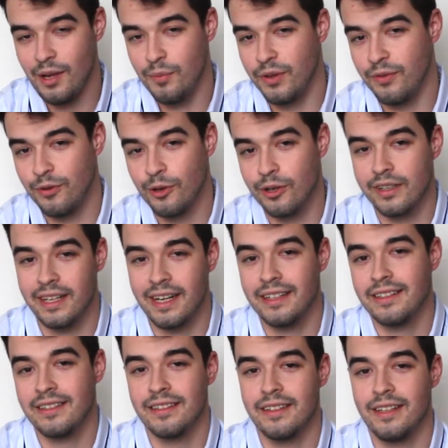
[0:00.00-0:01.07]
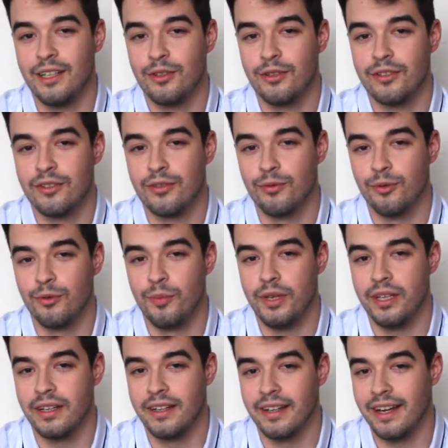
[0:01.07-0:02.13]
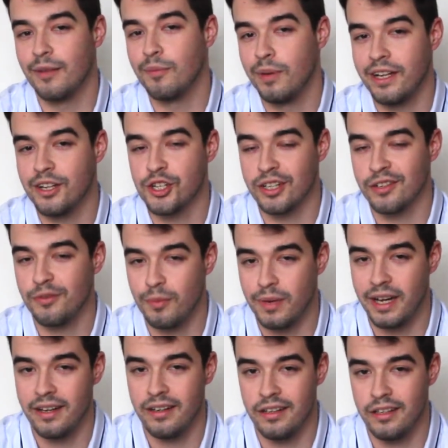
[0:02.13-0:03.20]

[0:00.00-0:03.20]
before that, it would be a great pleasure of mine